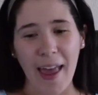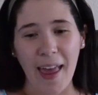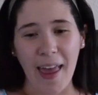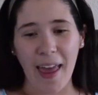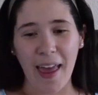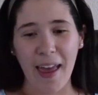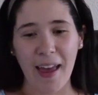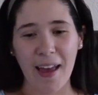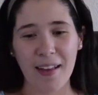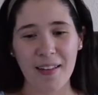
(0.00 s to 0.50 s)

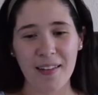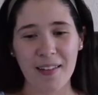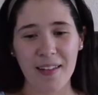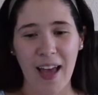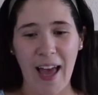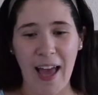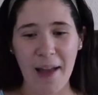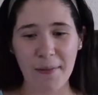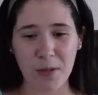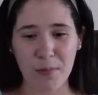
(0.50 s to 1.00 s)
And
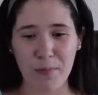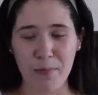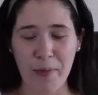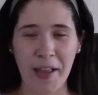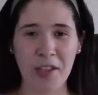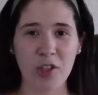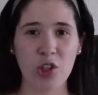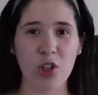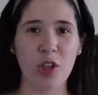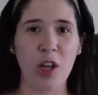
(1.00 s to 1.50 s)
I have to
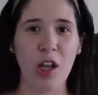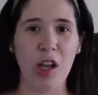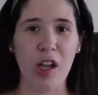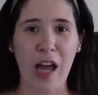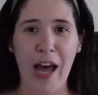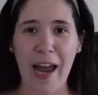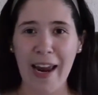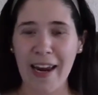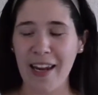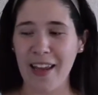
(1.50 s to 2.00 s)
mention the
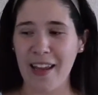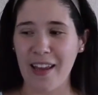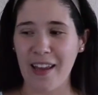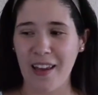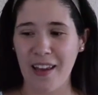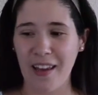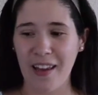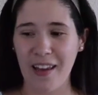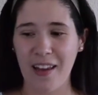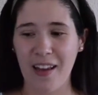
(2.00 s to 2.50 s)

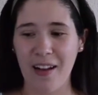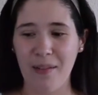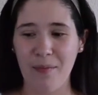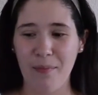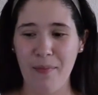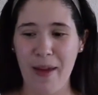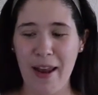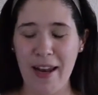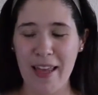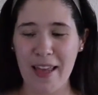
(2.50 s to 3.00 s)
lighting
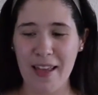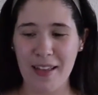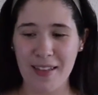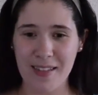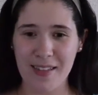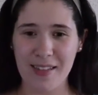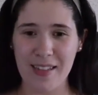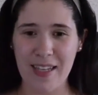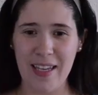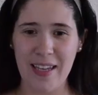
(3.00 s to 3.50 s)
in many
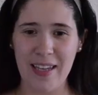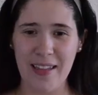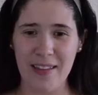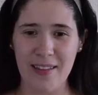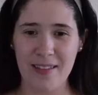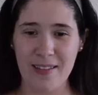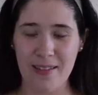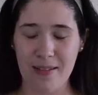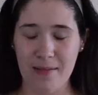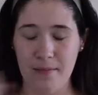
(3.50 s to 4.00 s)

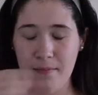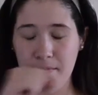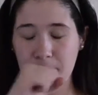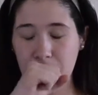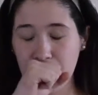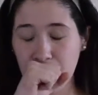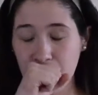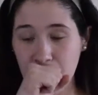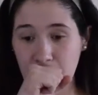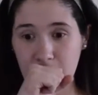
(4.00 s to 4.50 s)
scenes.
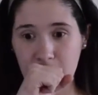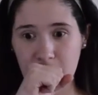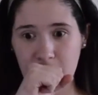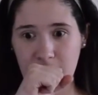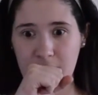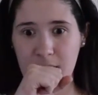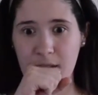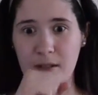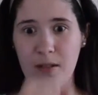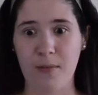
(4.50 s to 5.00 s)
Oh,
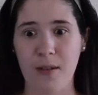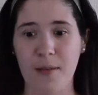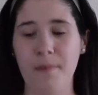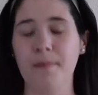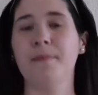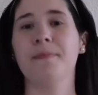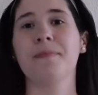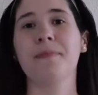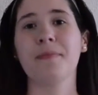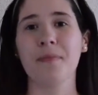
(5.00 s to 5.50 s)
excuse me.
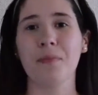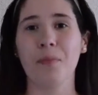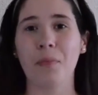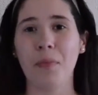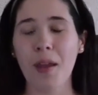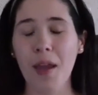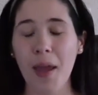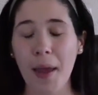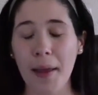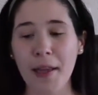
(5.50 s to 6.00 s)

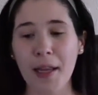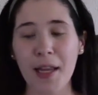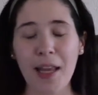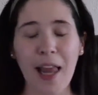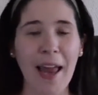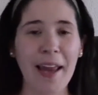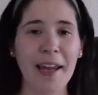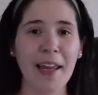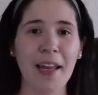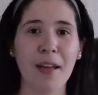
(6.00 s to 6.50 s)
And the
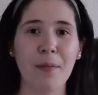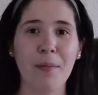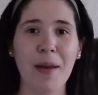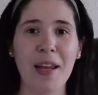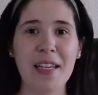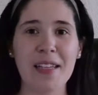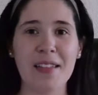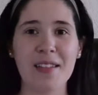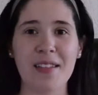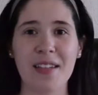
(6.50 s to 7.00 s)
lighting in
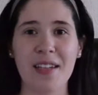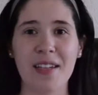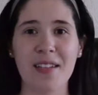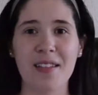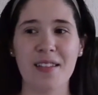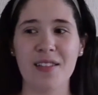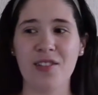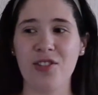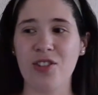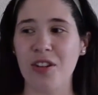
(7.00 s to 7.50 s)
many
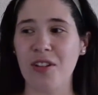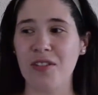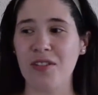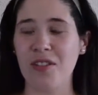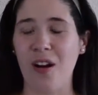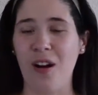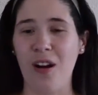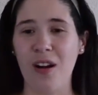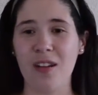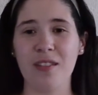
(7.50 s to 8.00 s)
scenes is
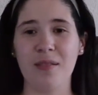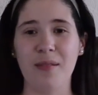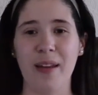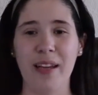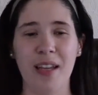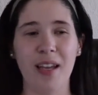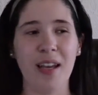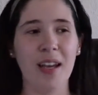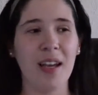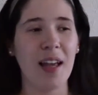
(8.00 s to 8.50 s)
just awesome.
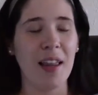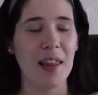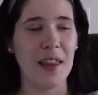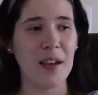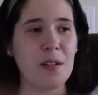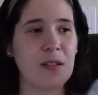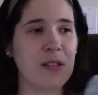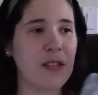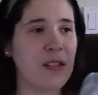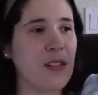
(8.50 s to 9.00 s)

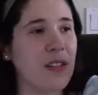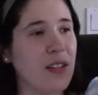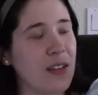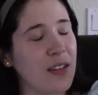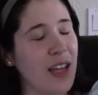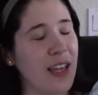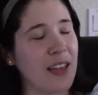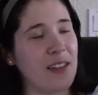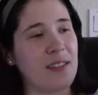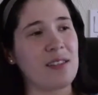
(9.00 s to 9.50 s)
There's
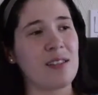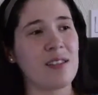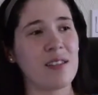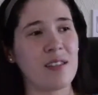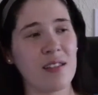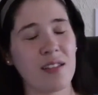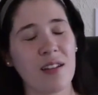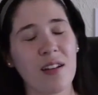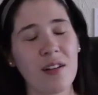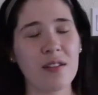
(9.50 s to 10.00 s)

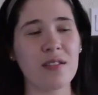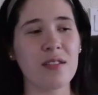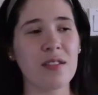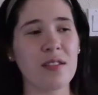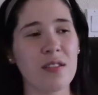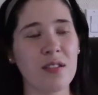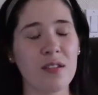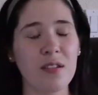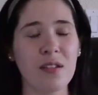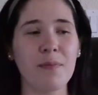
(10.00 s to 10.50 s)
there's
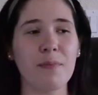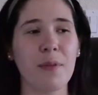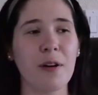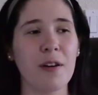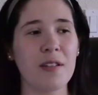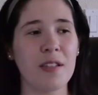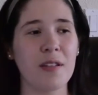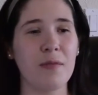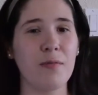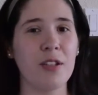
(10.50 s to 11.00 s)
certain
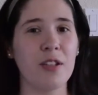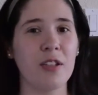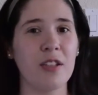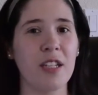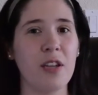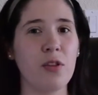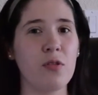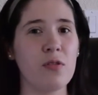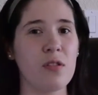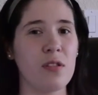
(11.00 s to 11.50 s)
parts in which
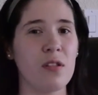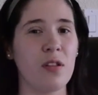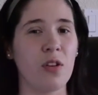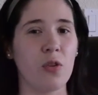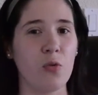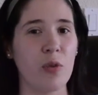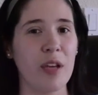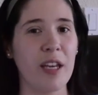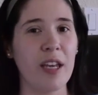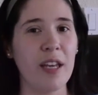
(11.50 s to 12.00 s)
they use
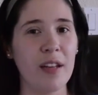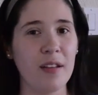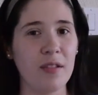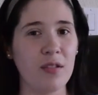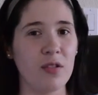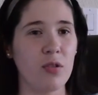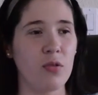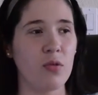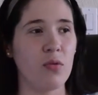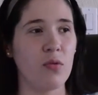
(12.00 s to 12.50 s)
green
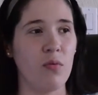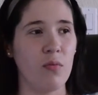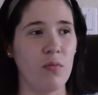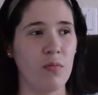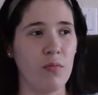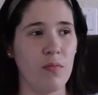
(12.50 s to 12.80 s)
to,